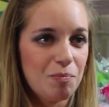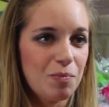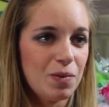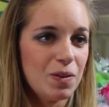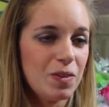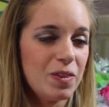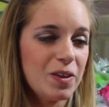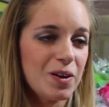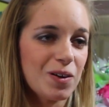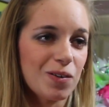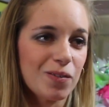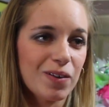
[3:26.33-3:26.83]

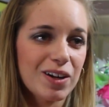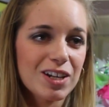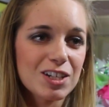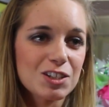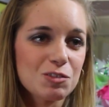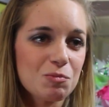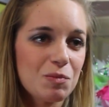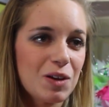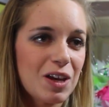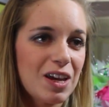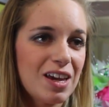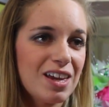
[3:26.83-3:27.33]
with the
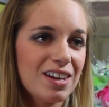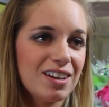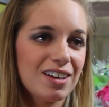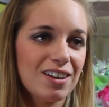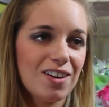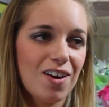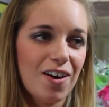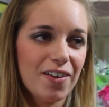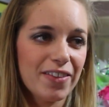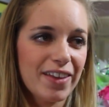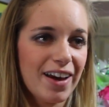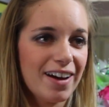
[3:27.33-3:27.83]
arrangement
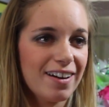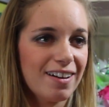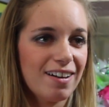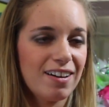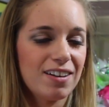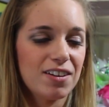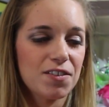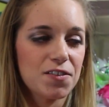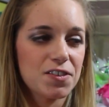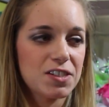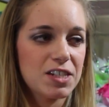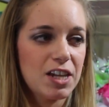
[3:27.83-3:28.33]
and all that
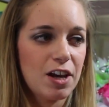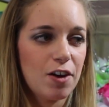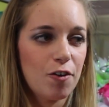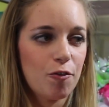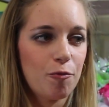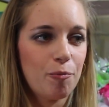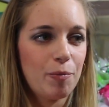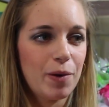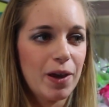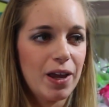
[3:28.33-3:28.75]
kind of stuff.